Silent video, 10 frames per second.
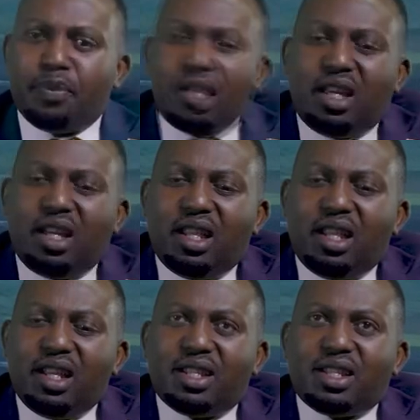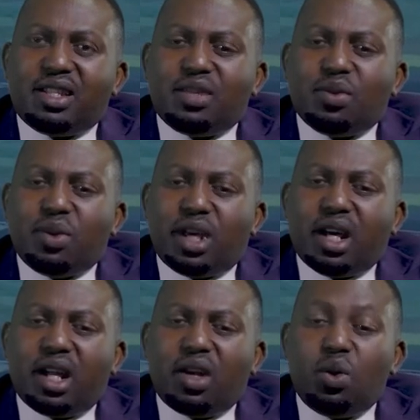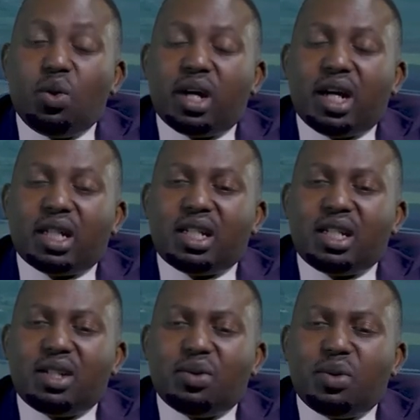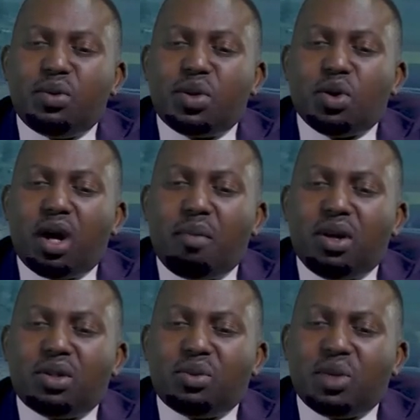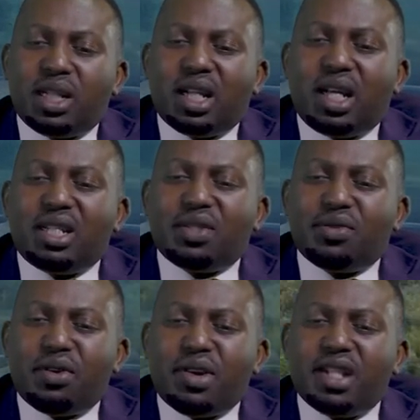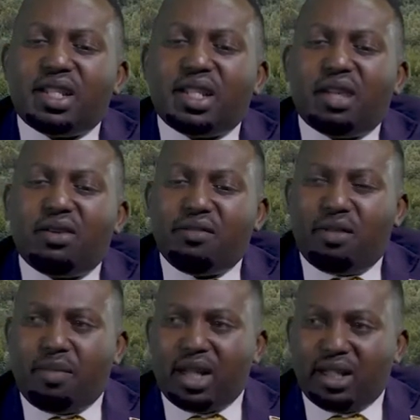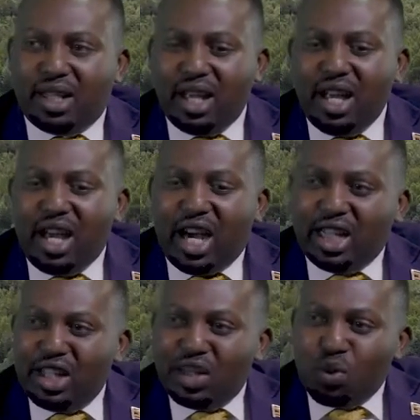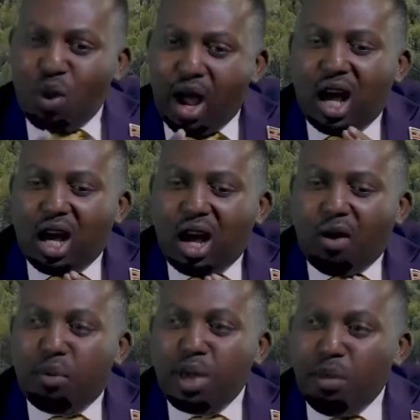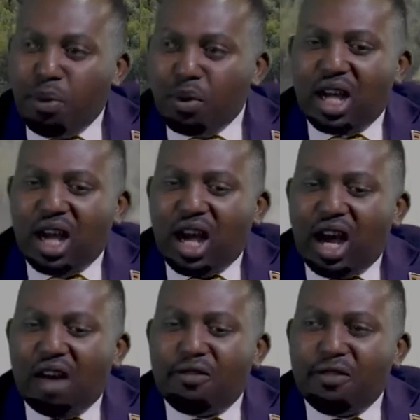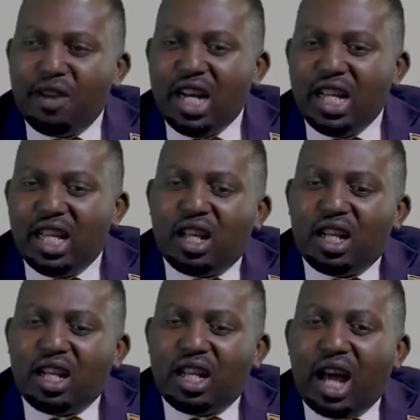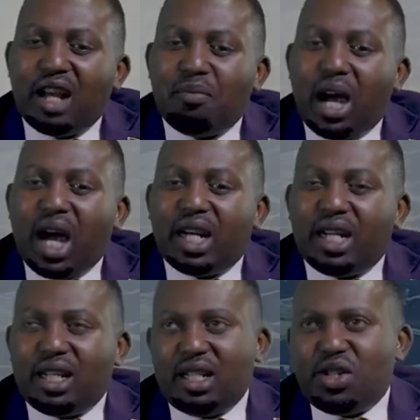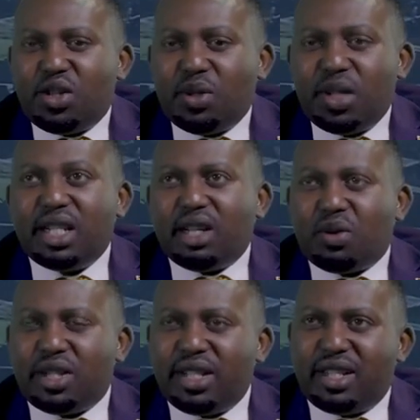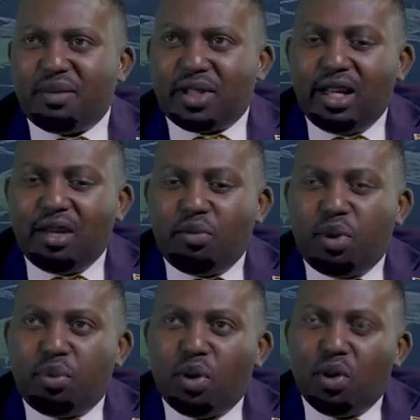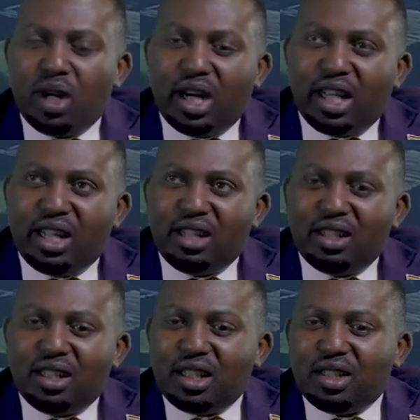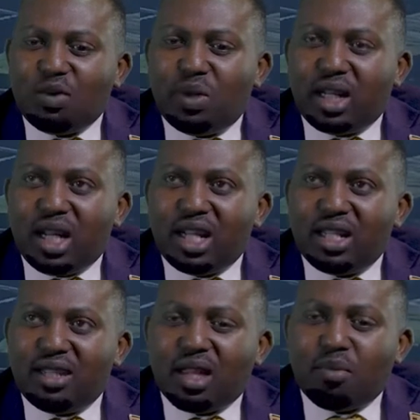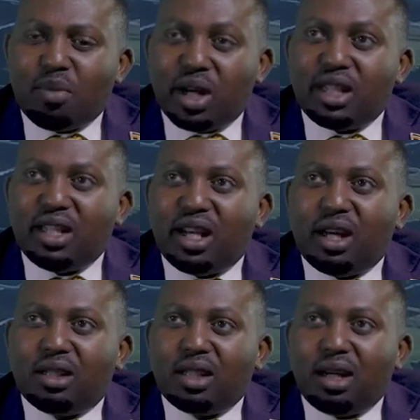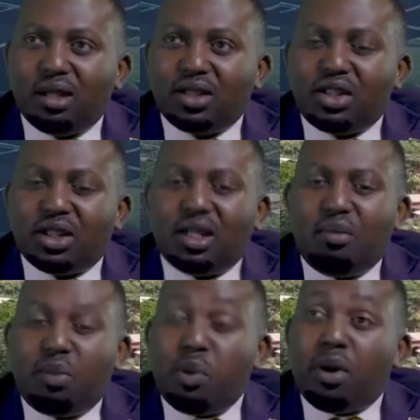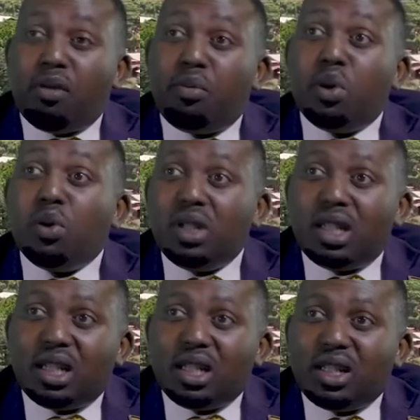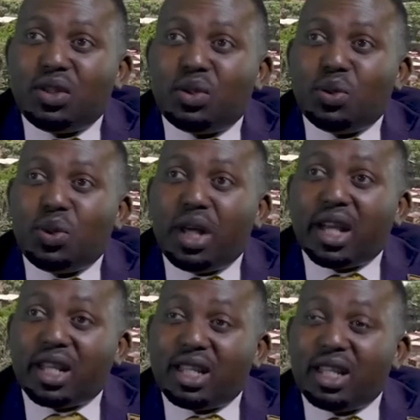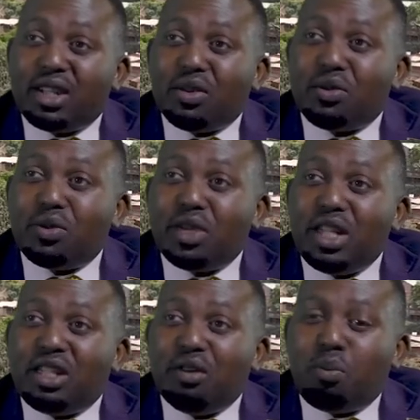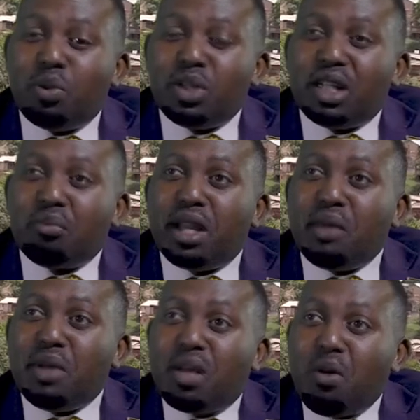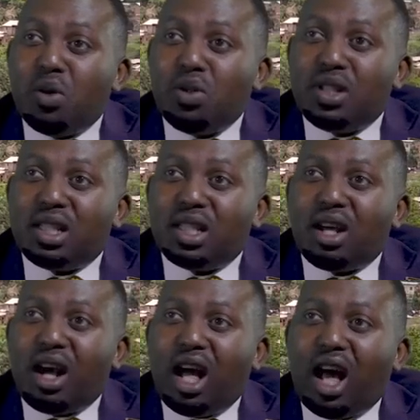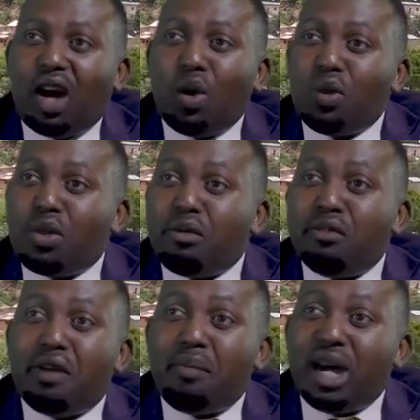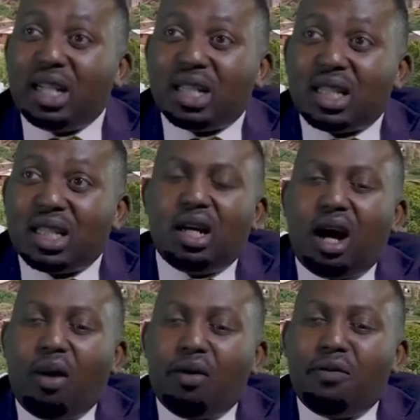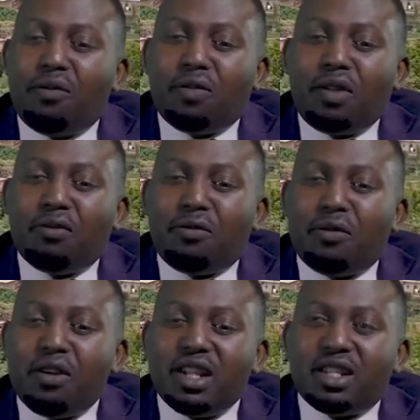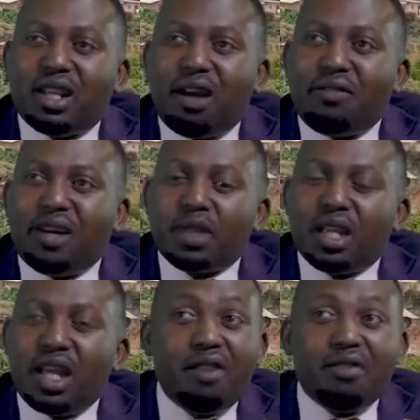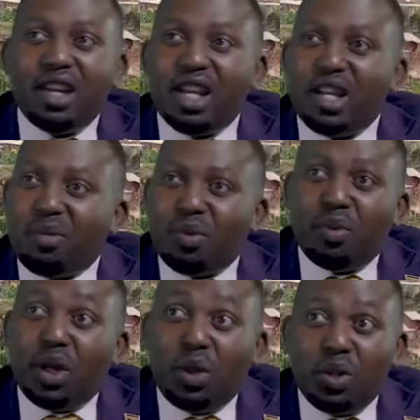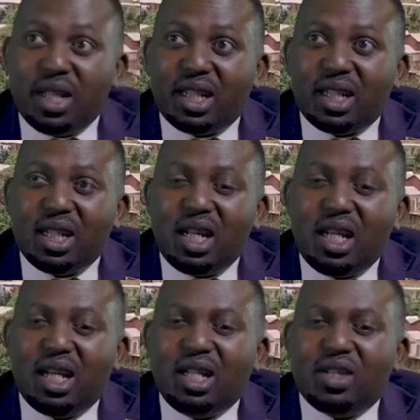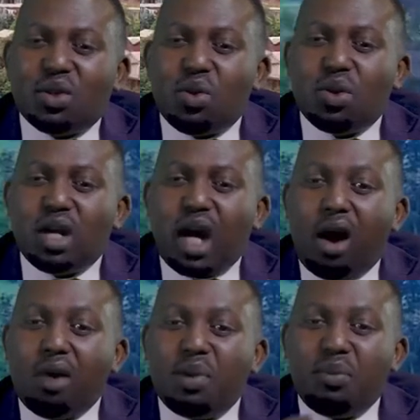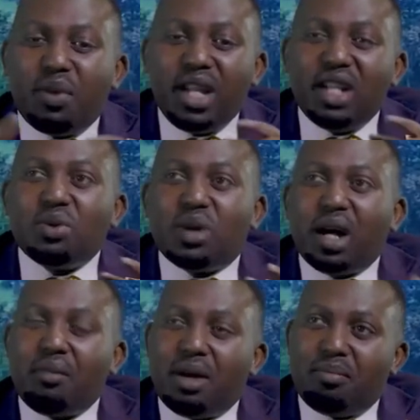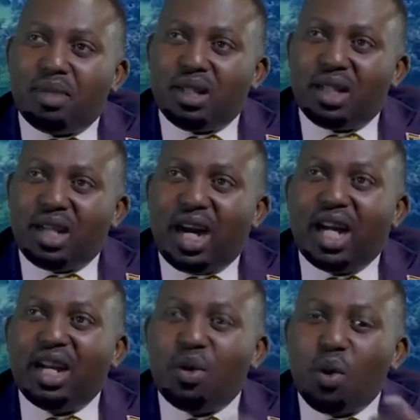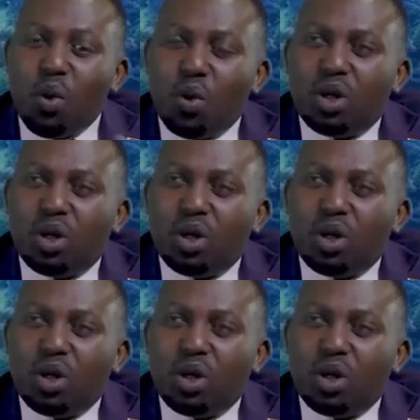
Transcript: In this, we can look at when we talk about wetlands, forests and riverbanks. And this is where our people have really done bad to these ecosystems. People are in wetlands practicing agriculture. People have built to the extent of putting perimeter walls along the riverbanks, of the forest cover. Every day we lose it. So our people need to come up and know